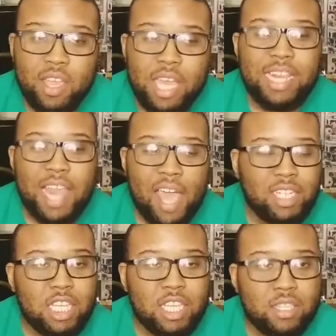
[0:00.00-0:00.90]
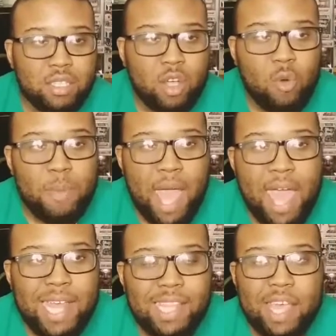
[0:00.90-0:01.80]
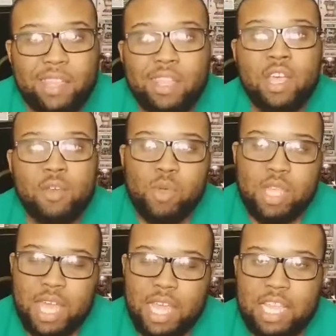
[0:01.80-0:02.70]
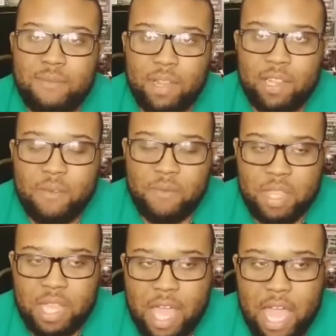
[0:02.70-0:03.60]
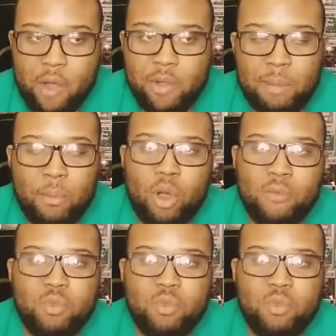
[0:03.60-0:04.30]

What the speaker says: It can actually get so bad that we can't even live in the air anymore.